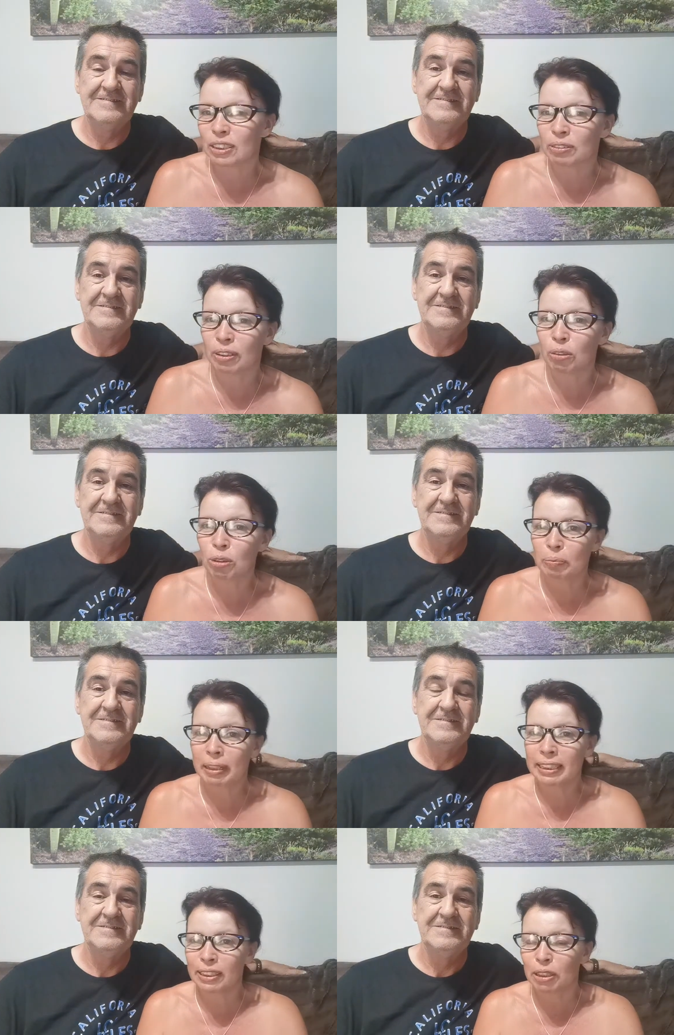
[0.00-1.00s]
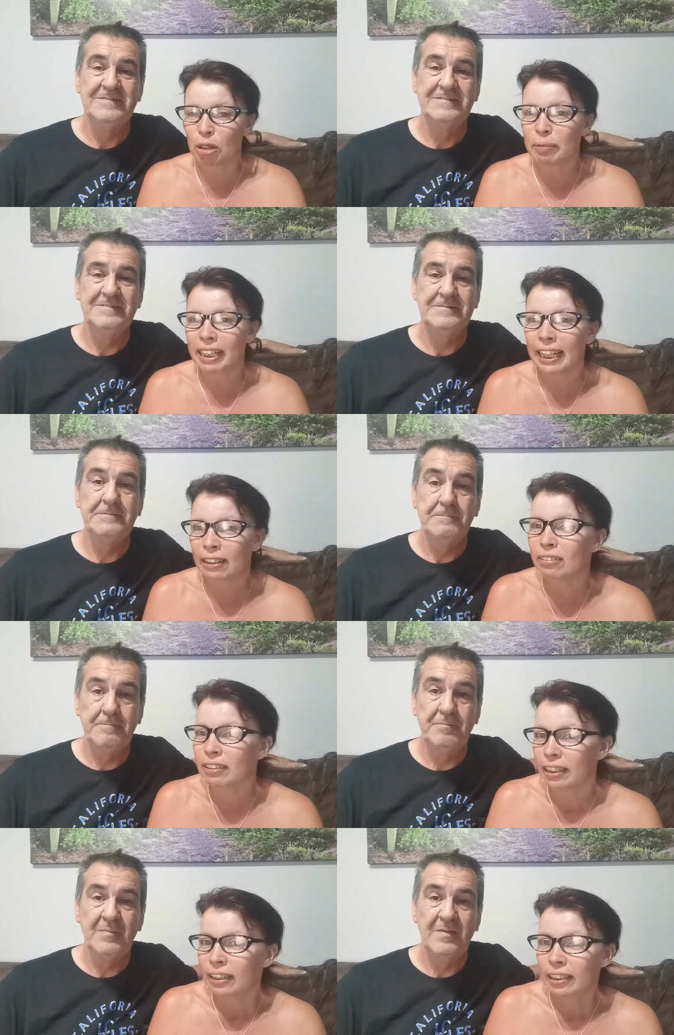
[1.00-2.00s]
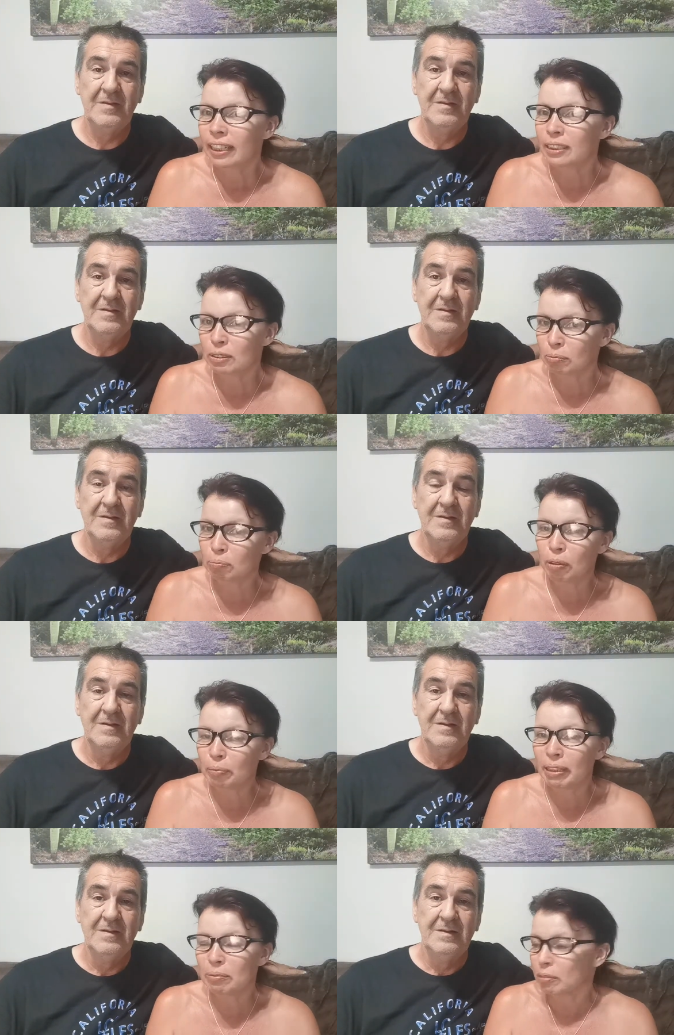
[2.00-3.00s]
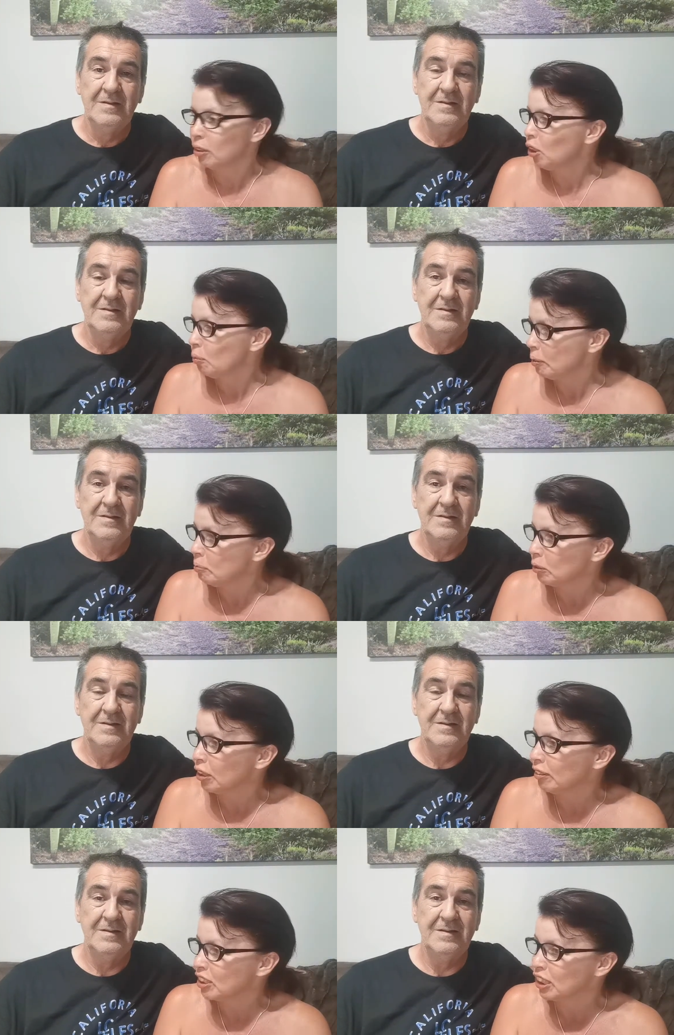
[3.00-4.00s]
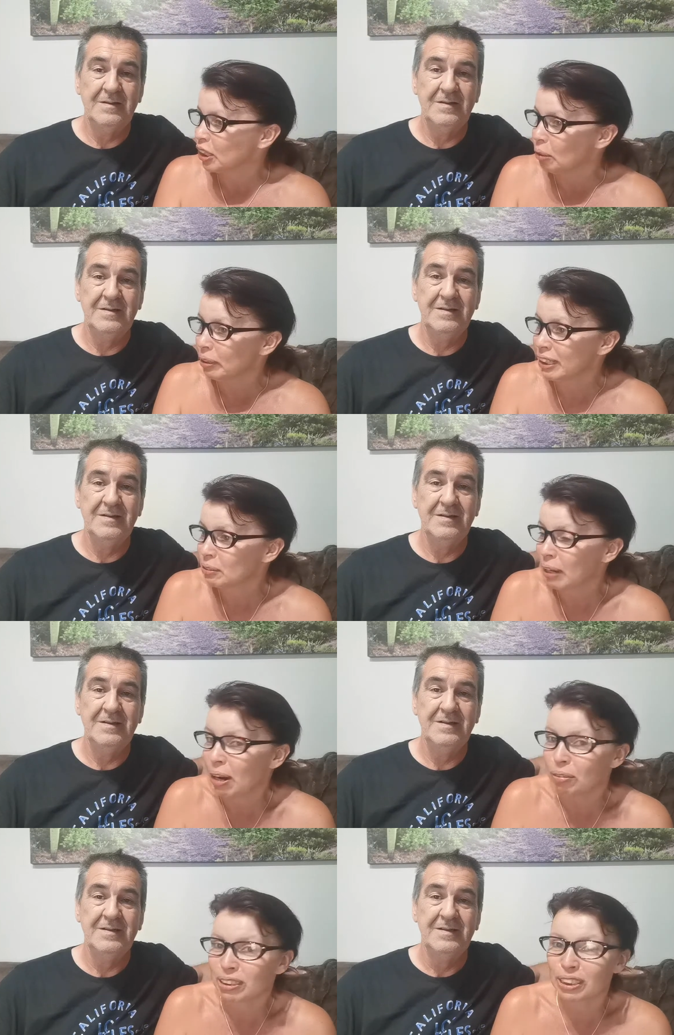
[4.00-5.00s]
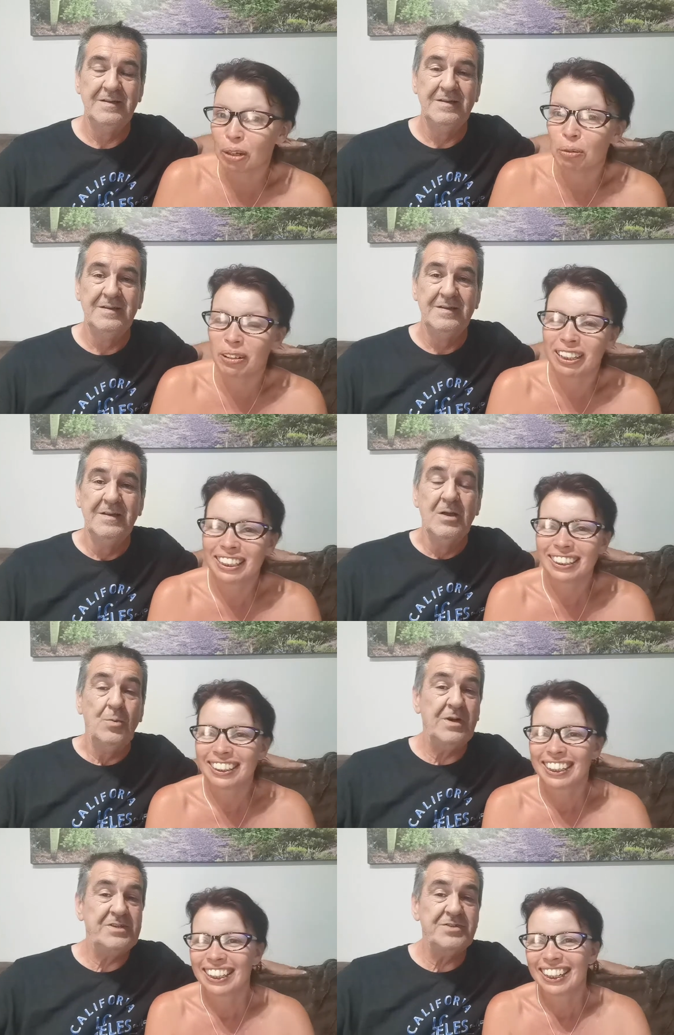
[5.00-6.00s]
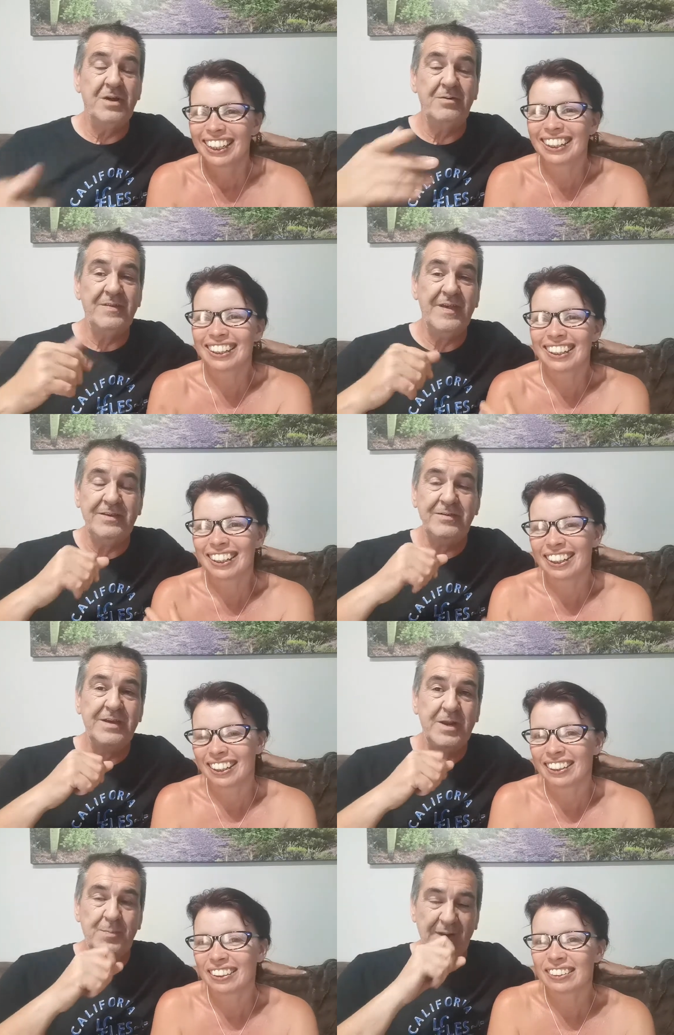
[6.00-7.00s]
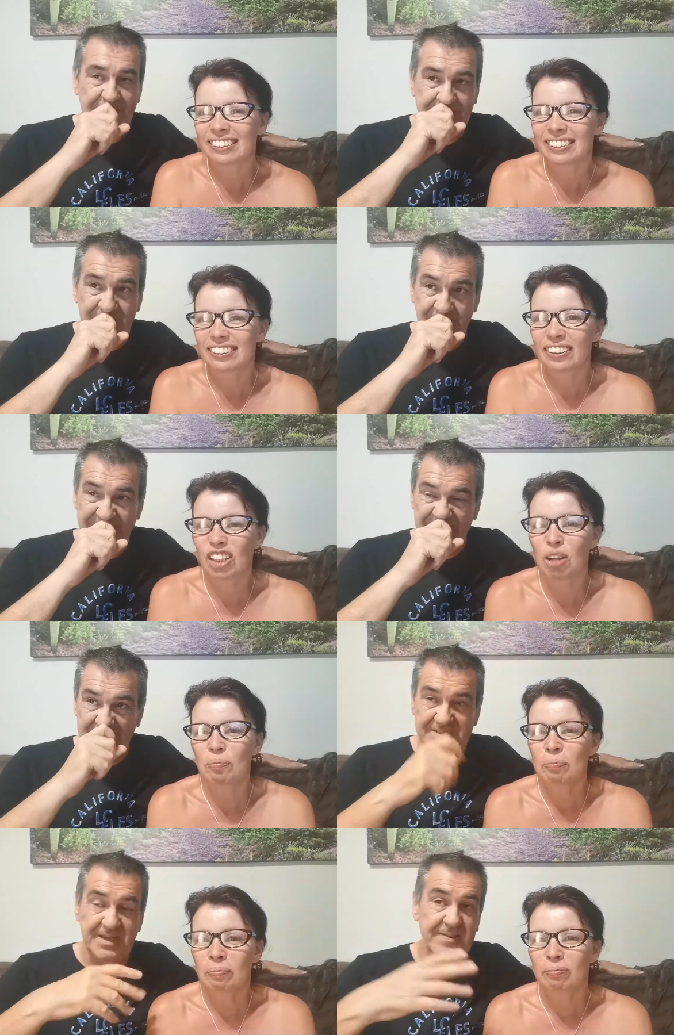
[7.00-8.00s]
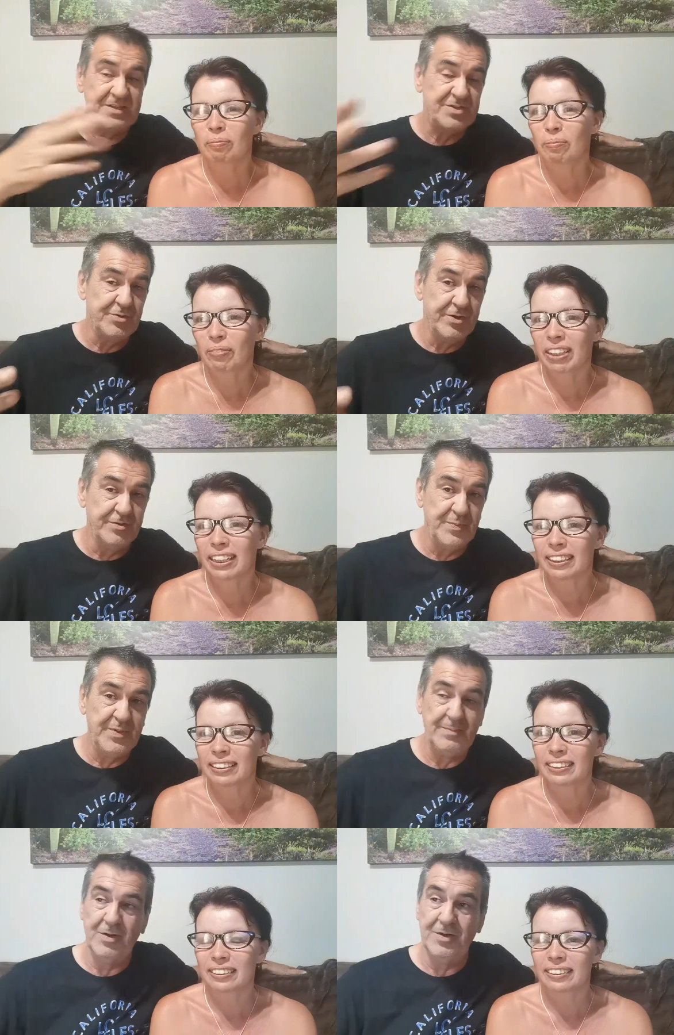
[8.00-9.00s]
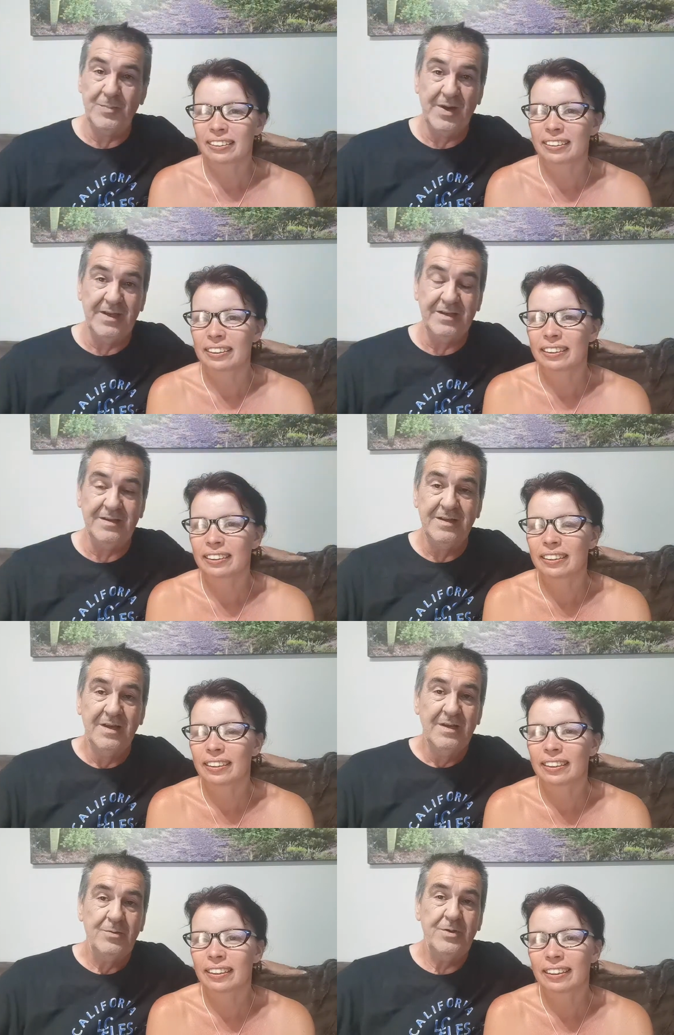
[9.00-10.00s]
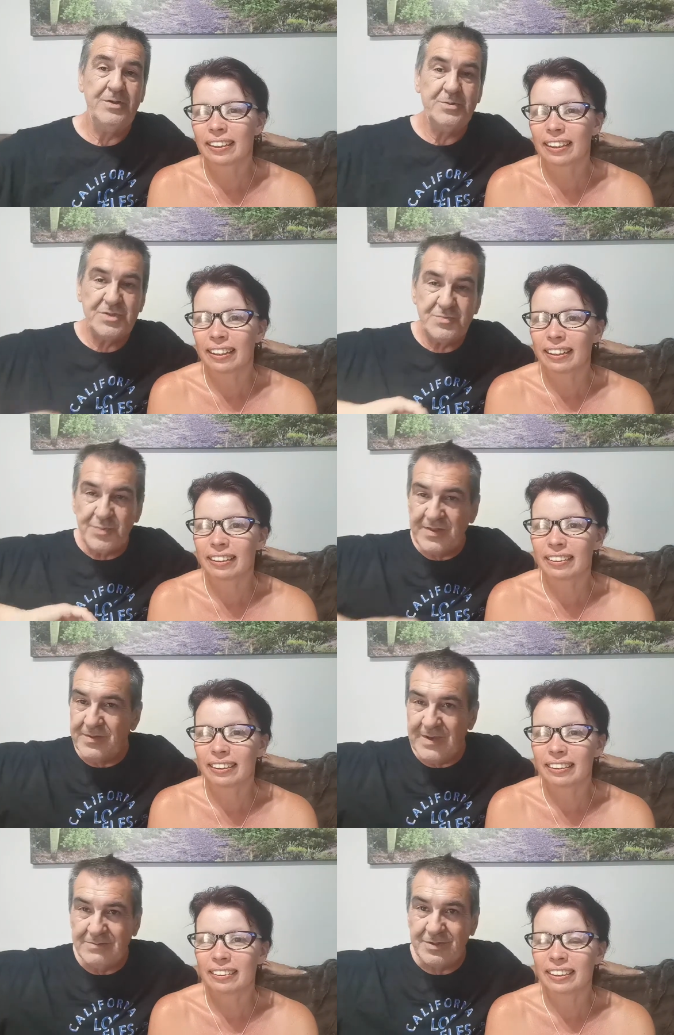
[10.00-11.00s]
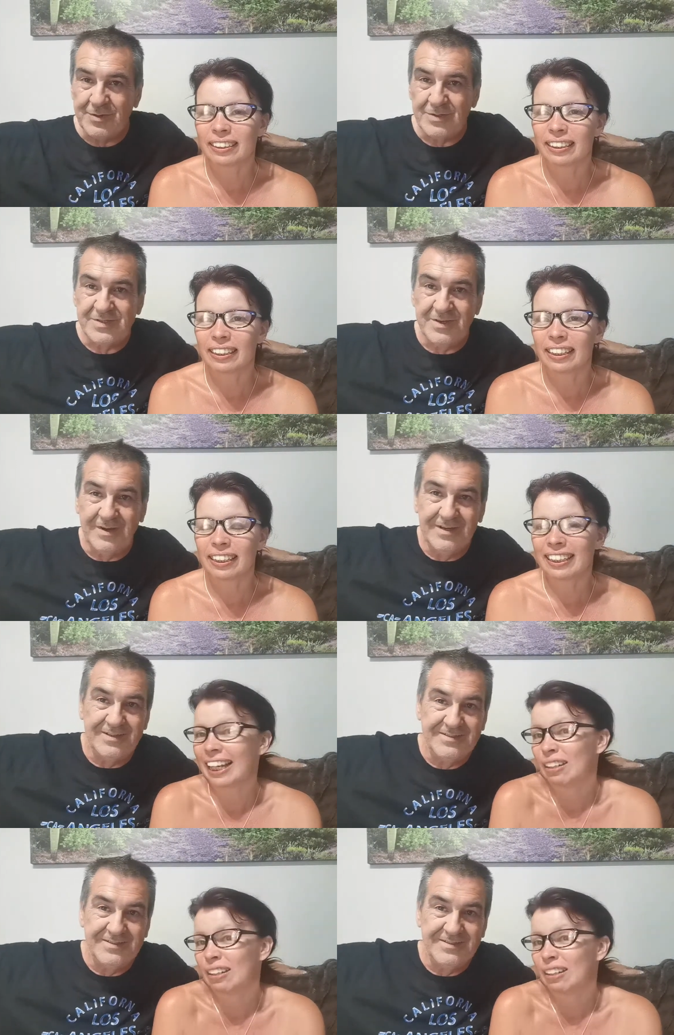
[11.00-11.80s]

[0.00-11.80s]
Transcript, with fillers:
Speaker 1: is all the planes that are coming in, there's probably a lot of people that are actually going as well. So,
Speaker 2: well, it's not only that you get a plane coming. Let's say there's 300 people on a plane. When you spread them out across the island,